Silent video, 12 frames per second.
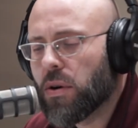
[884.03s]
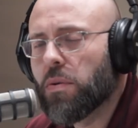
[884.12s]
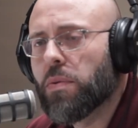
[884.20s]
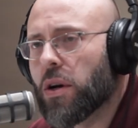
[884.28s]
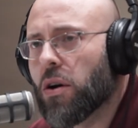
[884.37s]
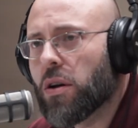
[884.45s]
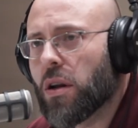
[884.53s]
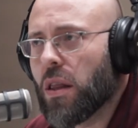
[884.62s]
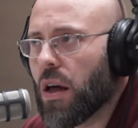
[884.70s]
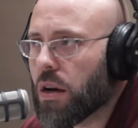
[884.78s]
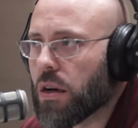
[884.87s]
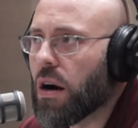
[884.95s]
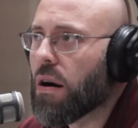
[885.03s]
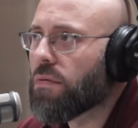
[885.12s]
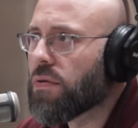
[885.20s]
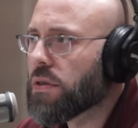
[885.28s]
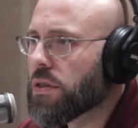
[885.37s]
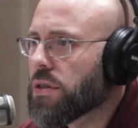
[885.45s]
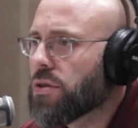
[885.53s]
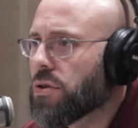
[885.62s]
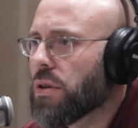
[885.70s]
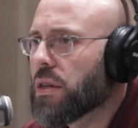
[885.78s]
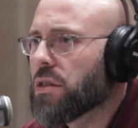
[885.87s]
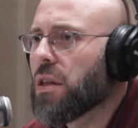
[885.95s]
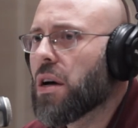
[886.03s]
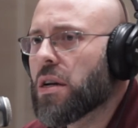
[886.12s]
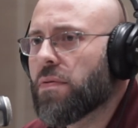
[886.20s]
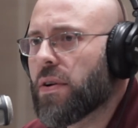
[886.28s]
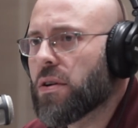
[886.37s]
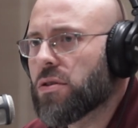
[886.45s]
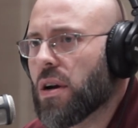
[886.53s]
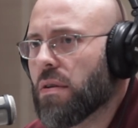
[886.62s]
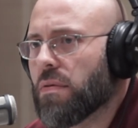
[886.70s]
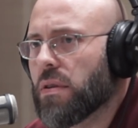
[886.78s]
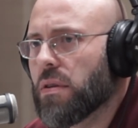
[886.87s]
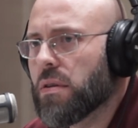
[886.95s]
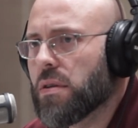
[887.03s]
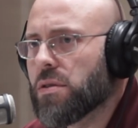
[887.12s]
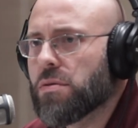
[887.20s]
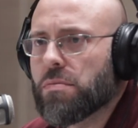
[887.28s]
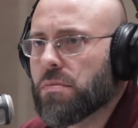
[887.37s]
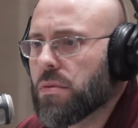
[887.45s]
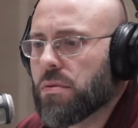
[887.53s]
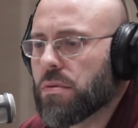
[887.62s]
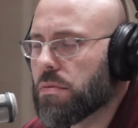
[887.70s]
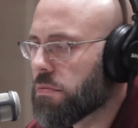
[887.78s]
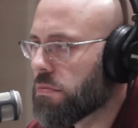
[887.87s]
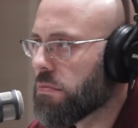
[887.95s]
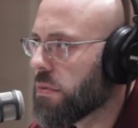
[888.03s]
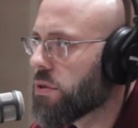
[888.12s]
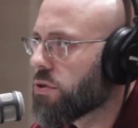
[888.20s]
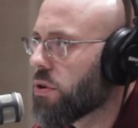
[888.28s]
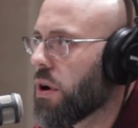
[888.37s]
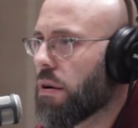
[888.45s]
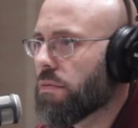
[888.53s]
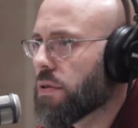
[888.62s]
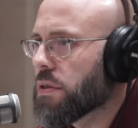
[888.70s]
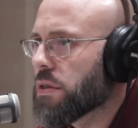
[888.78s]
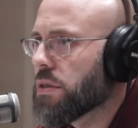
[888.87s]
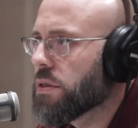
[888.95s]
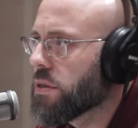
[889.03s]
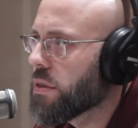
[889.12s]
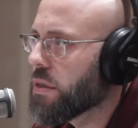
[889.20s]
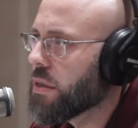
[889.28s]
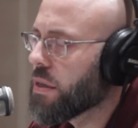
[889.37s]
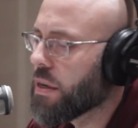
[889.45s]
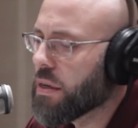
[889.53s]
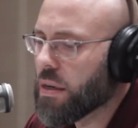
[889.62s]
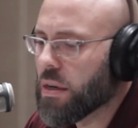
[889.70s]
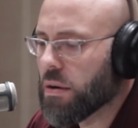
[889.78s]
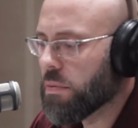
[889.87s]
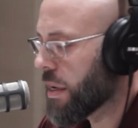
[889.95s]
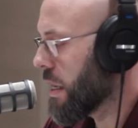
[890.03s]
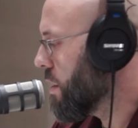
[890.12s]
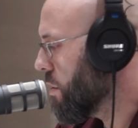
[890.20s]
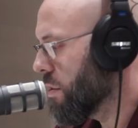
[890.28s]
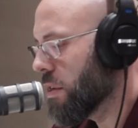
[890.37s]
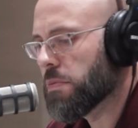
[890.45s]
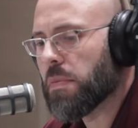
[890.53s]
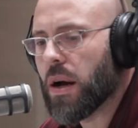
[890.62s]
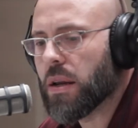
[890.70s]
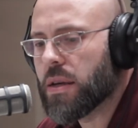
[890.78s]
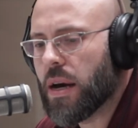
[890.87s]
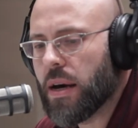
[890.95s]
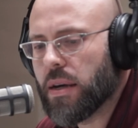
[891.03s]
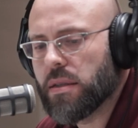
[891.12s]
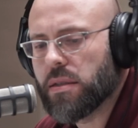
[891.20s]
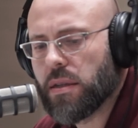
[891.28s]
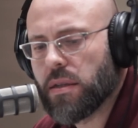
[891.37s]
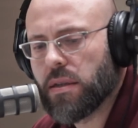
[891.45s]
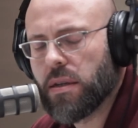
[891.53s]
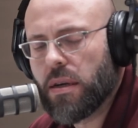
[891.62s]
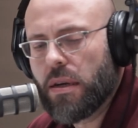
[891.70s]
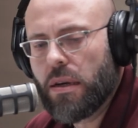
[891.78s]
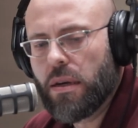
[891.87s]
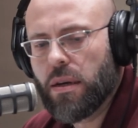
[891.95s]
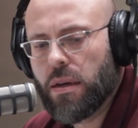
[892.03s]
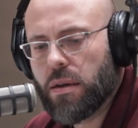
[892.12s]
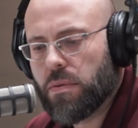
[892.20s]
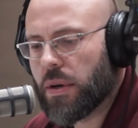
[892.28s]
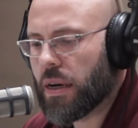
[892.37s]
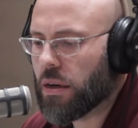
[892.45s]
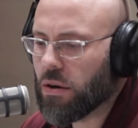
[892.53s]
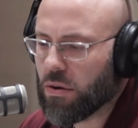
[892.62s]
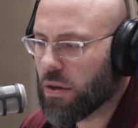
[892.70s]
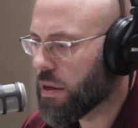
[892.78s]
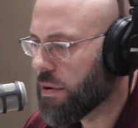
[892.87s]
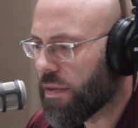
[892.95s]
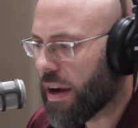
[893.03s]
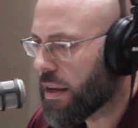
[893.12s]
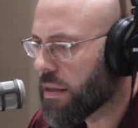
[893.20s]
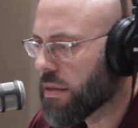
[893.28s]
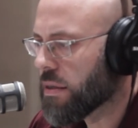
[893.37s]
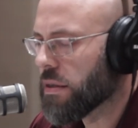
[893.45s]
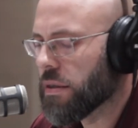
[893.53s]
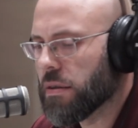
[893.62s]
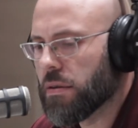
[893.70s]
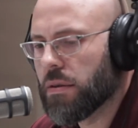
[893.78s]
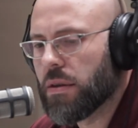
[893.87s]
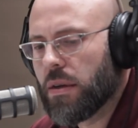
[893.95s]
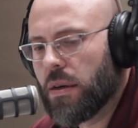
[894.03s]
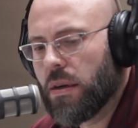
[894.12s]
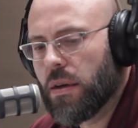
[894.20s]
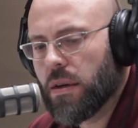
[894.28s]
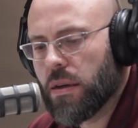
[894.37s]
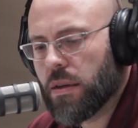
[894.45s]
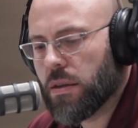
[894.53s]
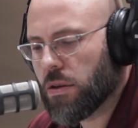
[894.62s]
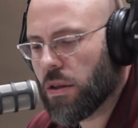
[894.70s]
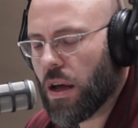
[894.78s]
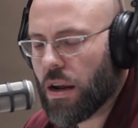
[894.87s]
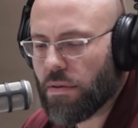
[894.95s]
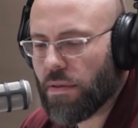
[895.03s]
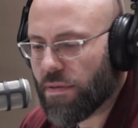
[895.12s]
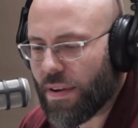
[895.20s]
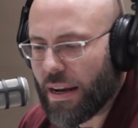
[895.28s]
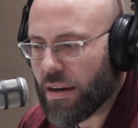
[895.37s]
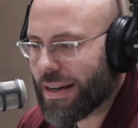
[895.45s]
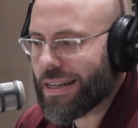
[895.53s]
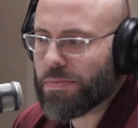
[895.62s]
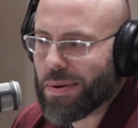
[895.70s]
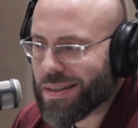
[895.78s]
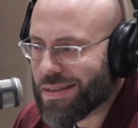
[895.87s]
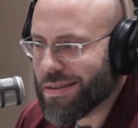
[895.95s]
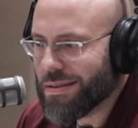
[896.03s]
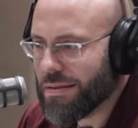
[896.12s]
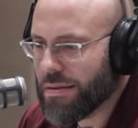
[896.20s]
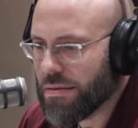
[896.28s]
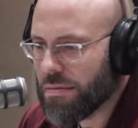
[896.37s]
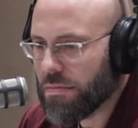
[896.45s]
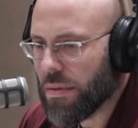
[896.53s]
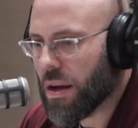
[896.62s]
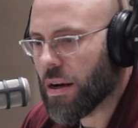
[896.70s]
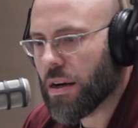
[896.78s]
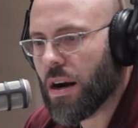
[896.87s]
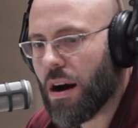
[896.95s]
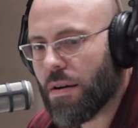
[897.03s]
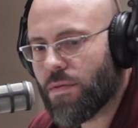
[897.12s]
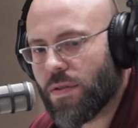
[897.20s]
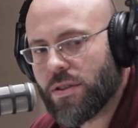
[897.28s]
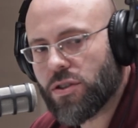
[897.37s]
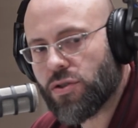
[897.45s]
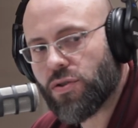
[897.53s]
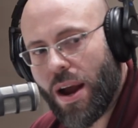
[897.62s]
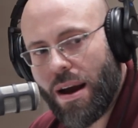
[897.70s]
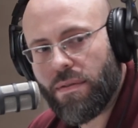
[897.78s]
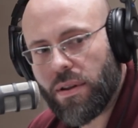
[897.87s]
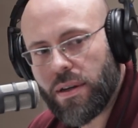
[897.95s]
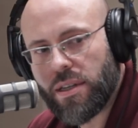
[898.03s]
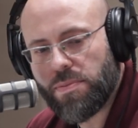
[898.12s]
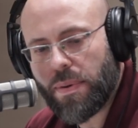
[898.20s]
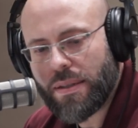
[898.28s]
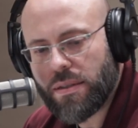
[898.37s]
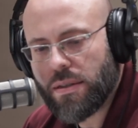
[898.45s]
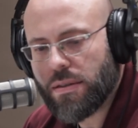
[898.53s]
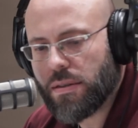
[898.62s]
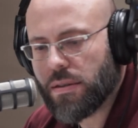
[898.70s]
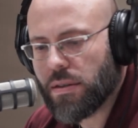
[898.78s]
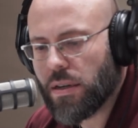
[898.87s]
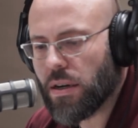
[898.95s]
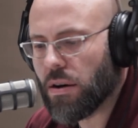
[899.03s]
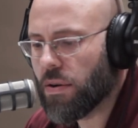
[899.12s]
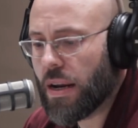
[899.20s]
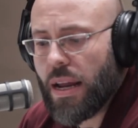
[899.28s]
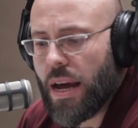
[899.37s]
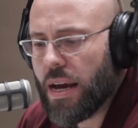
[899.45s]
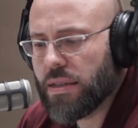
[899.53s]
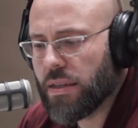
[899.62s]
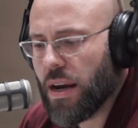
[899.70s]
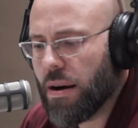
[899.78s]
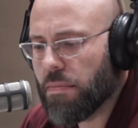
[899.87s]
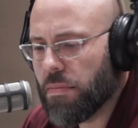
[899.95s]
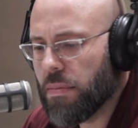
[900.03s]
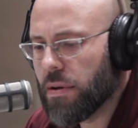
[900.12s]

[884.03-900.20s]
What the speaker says: We go to a lot of conferences, so that's a lot of our travel is to conferences, and then we got to do this podcast, and we got to go to the events, and there's a lot of event expenses, a lot of conference travel expenses. You know, it adds up.